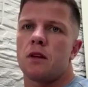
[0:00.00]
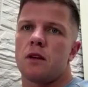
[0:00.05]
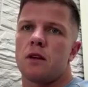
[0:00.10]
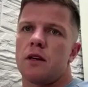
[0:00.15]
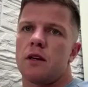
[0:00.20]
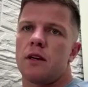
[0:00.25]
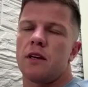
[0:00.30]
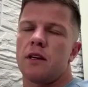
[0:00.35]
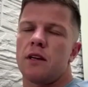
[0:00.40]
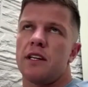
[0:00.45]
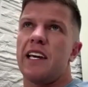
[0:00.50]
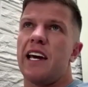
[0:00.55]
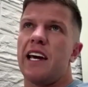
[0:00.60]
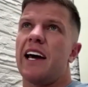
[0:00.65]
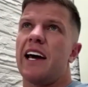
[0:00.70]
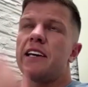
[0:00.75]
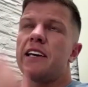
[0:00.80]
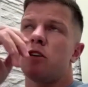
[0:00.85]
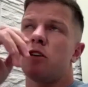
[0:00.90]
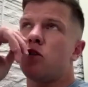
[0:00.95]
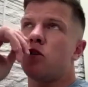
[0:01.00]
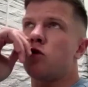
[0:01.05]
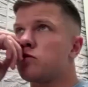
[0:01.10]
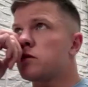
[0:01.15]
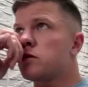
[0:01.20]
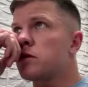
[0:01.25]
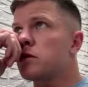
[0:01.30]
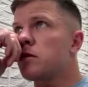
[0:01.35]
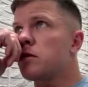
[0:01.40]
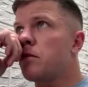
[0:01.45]
Yeah,
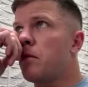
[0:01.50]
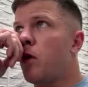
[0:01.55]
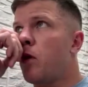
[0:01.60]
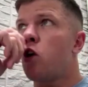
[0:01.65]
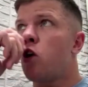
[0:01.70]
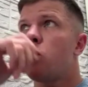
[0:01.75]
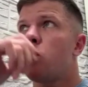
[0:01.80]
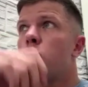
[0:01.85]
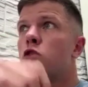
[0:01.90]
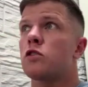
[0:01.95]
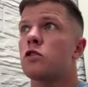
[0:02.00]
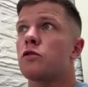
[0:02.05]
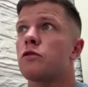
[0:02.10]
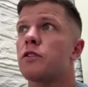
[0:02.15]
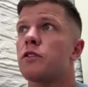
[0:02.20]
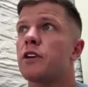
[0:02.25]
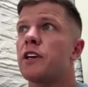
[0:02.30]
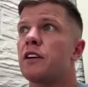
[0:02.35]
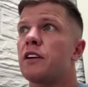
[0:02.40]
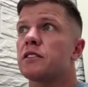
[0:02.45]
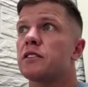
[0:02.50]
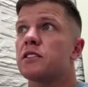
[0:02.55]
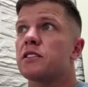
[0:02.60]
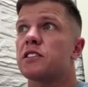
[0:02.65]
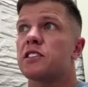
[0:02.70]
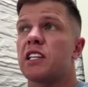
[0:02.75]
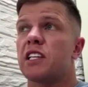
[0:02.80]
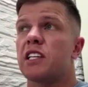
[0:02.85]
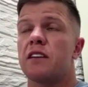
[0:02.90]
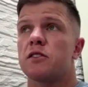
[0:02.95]
my whole career,
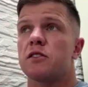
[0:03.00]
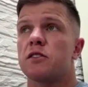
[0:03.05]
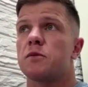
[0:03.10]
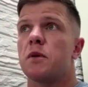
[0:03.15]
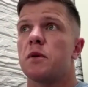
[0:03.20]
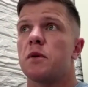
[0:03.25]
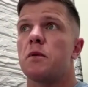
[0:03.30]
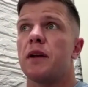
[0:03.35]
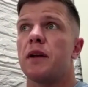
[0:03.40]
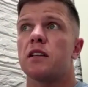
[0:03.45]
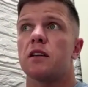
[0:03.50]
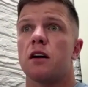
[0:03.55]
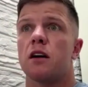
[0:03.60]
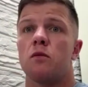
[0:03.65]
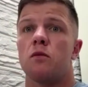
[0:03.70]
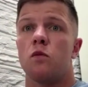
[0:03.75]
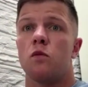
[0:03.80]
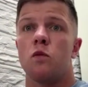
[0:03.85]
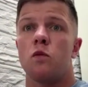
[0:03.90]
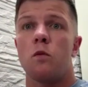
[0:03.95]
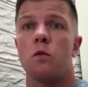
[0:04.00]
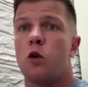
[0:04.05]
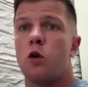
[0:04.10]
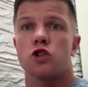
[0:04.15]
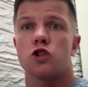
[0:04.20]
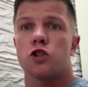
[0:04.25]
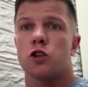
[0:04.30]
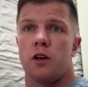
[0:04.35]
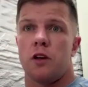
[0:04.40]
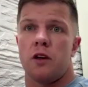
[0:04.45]
Steve, has been built on one more
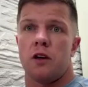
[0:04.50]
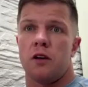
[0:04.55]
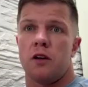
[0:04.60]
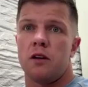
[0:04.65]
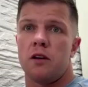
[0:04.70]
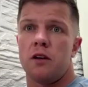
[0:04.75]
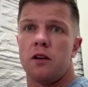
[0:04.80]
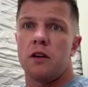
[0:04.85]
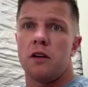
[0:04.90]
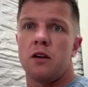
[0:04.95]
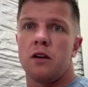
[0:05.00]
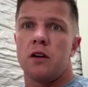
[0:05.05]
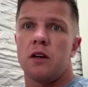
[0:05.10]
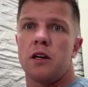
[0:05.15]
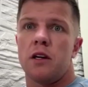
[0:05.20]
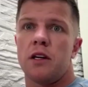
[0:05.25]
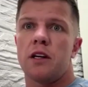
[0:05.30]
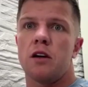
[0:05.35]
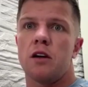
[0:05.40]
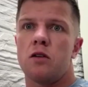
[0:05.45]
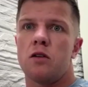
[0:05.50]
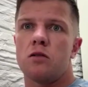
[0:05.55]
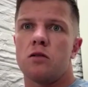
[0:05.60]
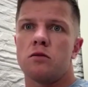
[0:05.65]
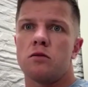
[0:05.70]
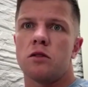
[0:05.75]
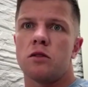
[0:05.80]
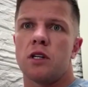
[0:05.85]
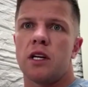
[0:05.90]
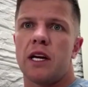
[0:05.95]
try.
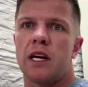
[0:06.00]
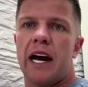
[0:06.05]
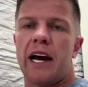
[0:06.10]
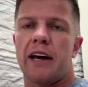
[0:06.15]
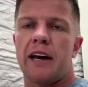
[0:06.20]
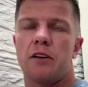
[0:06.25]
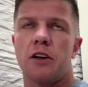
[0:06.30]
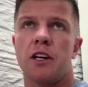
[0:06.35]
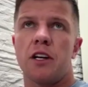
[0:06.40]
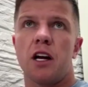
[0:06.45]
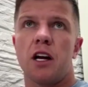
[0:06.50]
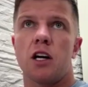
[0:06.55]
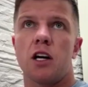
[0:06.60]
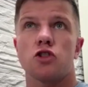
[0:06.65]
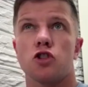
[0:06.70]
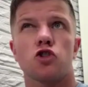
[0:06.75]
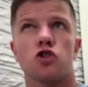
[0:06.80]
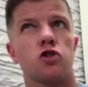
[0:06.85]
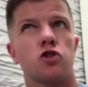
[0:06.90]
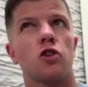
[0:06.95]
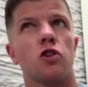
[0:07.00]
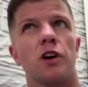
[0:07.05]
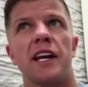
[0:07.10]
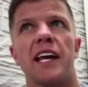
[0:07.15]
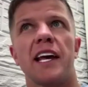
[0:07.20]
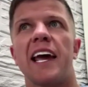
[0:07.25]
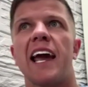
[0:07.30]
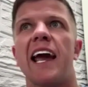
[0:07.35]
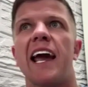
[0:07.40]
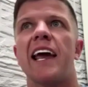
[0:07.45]
Had I not just tried
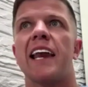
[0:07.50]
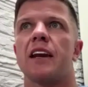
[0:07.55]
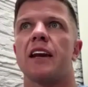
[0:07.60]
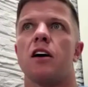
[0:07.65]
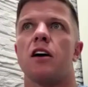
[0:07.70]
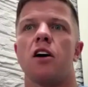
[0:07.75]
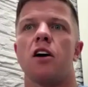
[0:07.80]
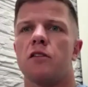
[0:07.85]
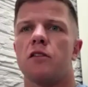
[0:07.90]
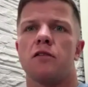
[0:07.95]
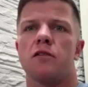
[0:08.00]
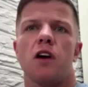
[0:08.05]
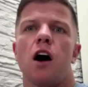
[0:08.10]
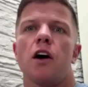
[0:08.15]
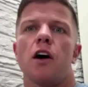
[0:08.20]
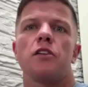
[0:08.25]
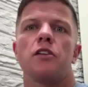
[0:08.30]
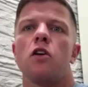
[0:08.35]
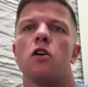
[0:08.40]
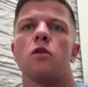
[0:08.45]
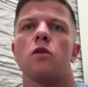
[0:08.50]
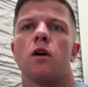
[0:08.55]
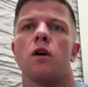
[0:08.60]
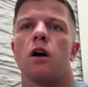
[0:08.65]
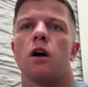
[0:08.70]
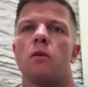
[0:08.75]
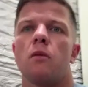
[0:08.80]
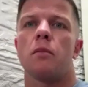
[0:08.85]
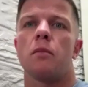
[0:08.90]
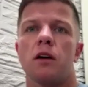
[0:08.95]
again, I'd have got nowhere.
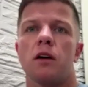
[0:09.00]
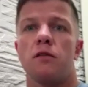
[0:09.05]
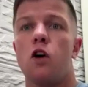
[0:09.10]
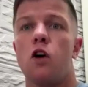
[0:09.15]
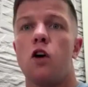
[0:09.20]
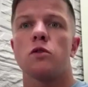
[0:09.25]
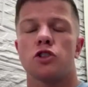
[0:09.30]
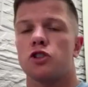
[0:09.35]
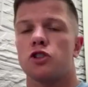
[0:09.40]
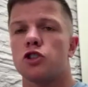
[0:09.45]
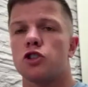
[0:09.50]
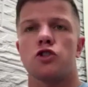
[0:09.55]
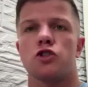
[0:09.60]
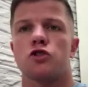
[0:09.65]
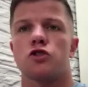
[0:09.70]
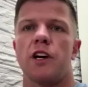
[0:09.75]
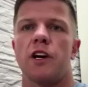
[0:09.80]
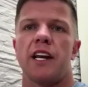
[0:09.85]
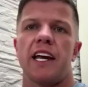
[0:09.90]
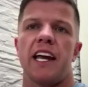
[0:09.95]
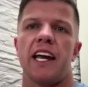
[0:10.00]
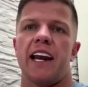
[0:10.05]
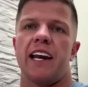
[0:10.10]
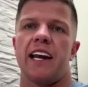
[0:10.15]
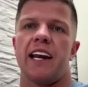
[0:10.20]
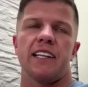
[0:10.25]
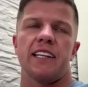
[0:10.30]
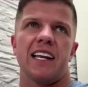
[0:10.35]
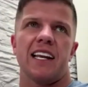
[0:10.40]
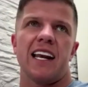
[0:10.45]
But I've always just tried again.
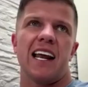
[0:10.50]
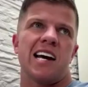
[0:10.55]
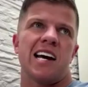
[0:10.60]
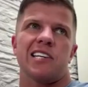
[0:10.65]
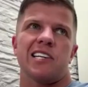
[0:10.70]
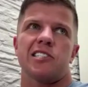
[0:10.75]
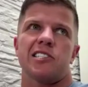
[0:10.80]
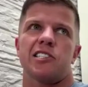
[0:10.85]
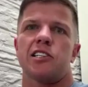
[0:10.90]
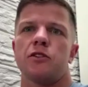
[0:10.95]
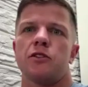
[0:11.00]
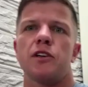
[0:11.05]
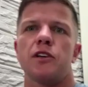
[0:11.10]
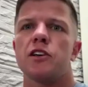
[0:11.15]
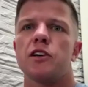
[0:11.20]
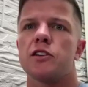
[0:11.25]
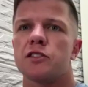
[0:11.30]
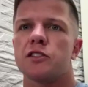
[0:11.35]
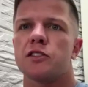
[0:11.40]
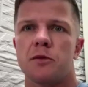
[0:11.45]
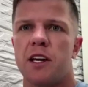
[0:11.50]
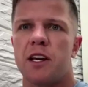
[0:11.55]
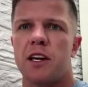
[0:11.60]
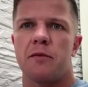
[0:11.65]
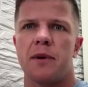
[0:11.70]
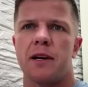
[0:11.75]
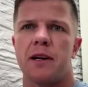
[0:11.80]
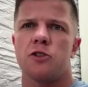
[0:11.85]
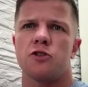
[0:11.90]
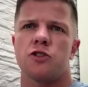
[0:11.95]
And the last 2 years for me have
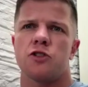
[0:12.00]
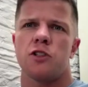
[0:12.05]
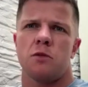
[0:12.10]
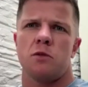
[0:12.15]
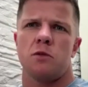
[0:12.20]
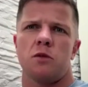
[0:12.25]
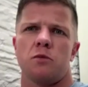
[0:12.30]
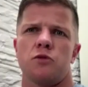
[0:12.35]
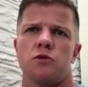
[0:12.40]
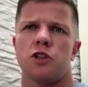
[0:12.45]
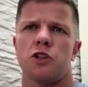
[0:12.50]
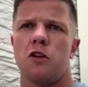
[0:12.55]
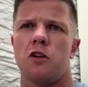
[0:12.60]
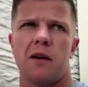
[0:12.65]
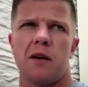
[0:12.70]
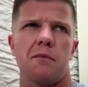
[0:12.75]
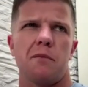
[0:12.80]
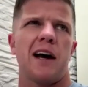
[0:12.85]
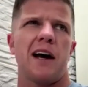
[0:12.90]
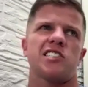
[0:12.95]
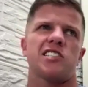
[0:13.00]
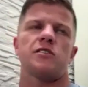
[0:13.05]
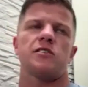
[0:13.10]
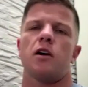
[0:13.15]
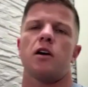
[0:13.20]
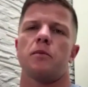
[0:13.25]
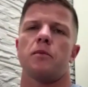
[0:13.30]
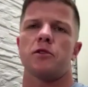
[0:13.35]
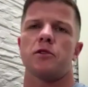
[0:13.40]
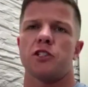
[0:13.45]
been a dream come true. I've had massive
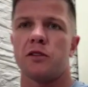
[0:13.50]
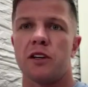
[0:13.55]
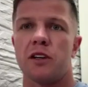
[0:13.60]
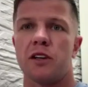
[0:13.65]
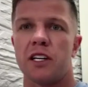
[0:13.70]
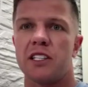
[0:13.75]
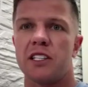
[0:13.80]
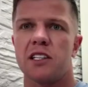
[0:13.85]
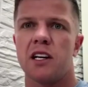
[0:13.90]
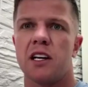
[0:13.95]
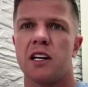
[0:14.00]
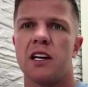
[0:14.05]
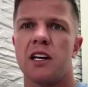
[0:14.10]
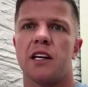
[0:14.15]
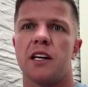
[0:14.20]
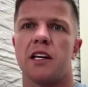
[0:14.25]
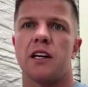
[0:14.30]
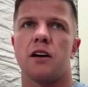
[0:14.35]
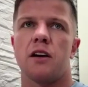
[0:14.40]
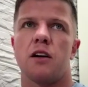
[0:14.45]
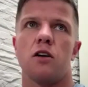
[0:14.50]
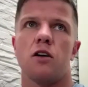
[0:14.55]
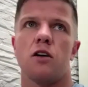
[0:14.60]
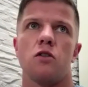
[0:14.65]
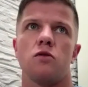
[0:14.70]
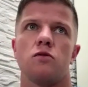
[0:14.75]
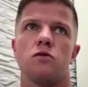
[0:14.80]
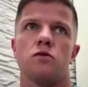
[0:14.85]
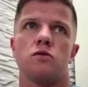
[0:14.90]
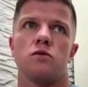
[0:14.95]
opportunities,
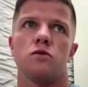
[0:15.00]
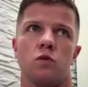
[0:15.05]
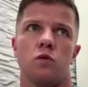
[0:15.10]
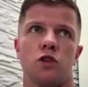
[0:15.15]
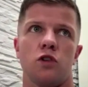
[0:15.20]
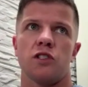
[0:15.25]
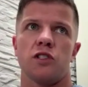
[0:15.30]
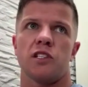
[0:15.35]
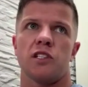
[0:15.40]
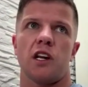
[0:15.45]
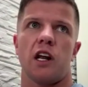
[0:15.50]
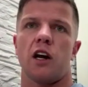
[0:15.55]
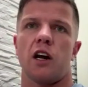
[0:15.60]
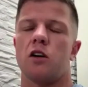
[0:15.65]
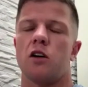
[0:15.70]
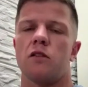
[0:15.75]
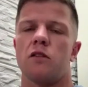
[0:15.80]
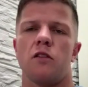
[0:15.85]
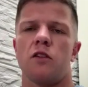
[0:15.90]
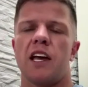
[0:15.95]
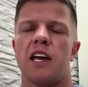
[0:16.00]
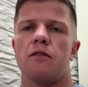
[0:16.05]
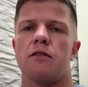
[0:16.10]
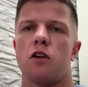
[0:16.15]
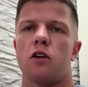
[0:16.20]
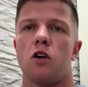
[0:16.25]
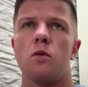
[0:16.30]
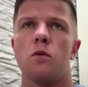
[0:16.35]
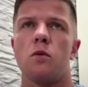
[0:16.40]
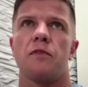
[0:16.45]
ones that I could have only ever
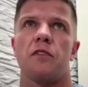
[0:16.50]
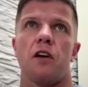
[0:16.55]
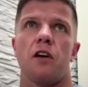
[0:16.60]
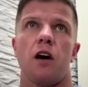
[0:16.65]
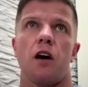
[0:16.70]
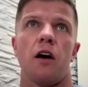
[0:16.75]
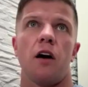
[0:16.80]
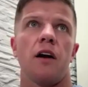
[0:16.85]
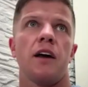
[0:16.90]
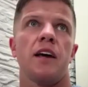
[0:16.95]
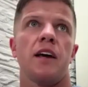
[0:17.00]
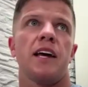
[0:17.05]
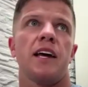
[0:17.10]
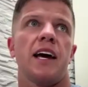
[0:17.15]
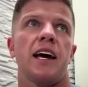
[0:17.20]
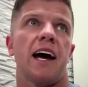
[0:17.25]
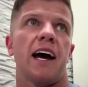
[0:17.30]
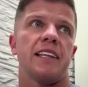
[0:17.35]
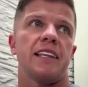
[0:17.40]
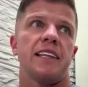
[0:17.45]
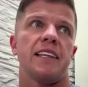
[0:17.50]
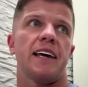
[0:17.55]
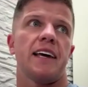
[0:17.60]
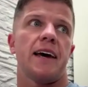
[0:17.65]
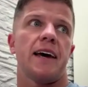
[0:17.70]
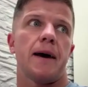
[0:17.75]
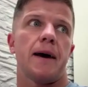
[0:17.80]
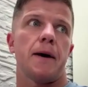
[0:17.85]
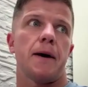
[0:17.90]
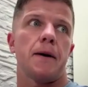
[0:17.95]
hoped for. And
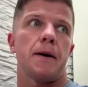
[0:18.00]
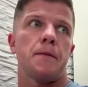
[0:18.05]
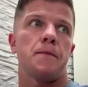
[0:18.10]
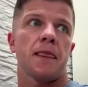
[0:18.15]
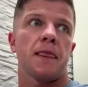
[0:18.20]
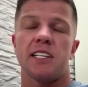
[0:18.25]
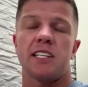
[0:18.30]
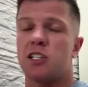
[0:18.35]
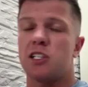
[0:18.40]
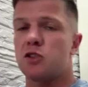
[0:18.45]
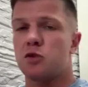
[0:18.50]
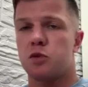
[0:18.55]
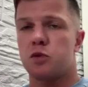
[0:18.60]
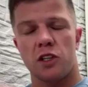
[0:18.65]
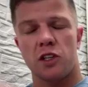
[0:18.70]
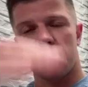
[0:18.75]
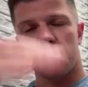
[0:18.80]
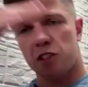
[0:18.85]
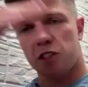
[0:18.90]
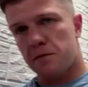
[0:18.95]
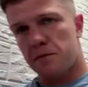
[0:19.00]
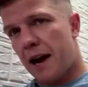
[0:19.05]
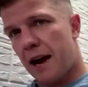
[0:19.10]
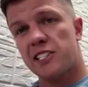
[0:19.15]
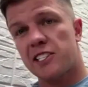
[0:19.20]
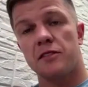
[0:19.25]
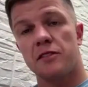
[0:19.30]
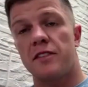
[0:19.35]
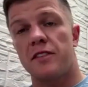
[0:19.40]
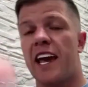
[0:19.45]
this one is
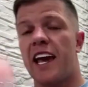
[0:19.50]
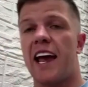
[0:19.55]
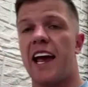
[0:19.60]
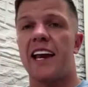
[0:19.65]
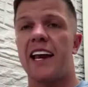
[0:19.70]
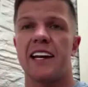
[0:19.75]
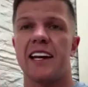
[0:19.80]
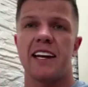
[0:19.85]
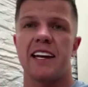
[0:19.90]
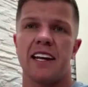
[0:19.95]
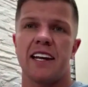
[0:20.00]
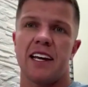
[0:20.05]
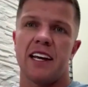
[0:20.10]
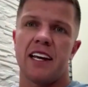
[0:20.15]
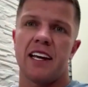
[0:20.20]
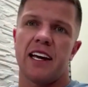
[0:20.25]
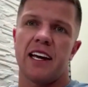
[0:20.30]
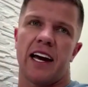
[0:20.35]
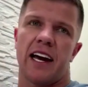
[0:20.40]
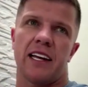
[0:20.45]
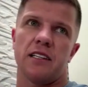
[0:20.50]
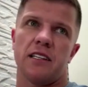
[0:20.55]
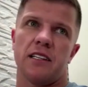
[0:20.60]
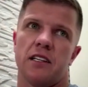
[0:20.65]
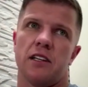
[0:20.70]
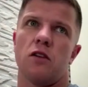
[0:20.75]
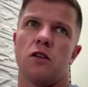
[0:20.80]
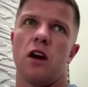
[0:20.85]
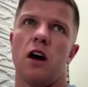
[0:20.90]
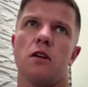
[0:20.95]
massive again. And,
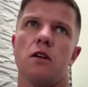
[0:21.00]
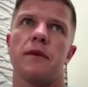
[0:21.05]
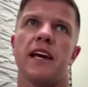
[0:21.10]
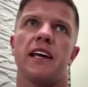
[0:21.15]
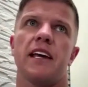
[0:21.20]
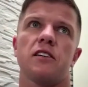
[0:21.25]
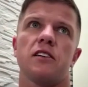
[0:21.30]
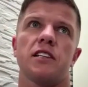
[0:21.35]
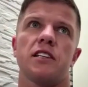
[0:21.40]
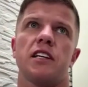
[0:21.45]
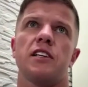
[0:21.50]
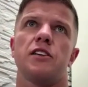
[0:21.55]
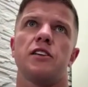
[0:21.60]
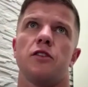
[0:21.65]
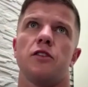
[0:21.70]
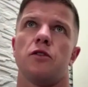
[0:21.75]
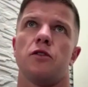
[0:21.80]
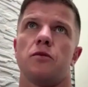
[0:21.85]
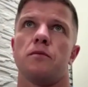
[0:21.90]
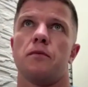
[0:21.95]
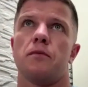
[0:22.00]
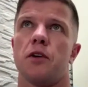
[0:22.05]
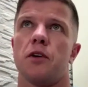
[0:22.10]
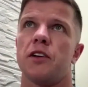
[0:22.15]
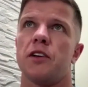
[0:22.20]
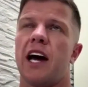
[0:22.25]
long may they continue. But you